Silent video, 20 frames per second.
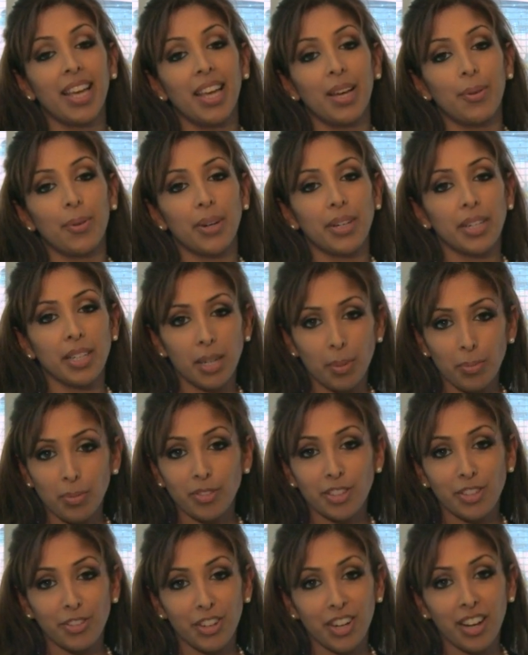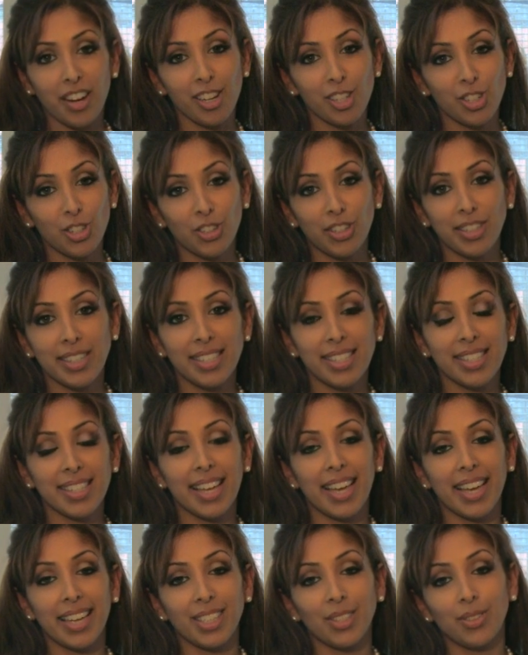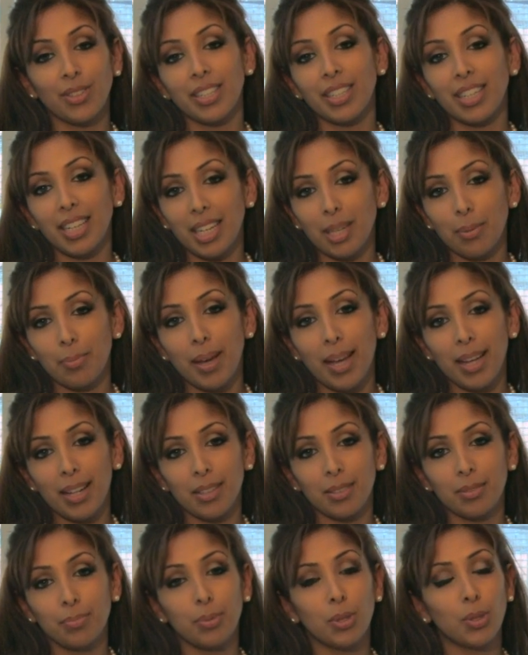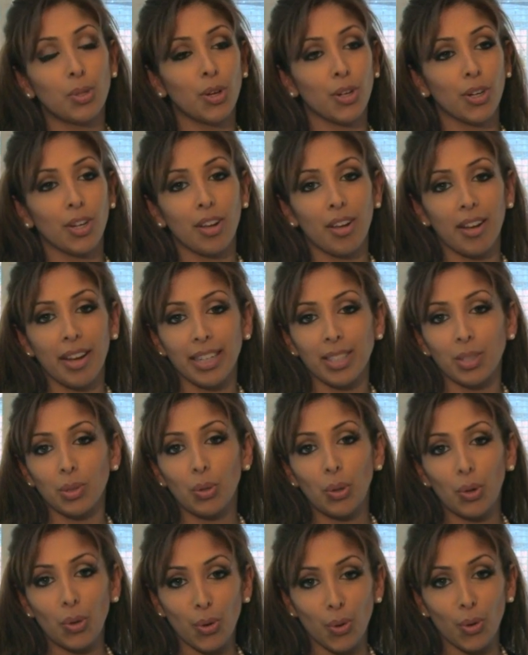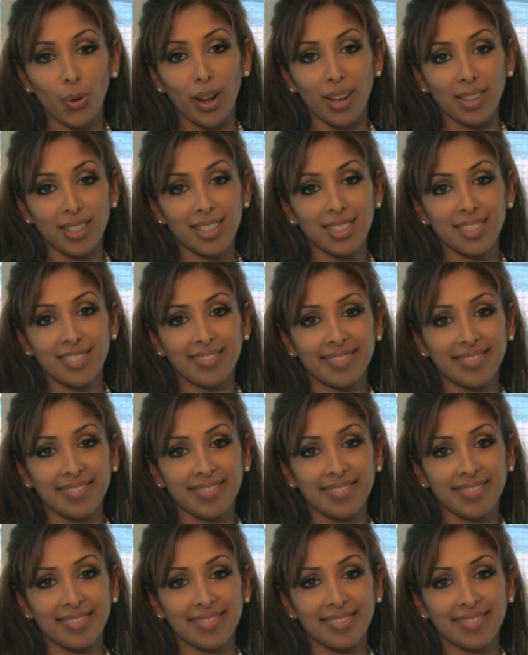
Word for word: We're in a number of different countries, and you can email, book online, or call us.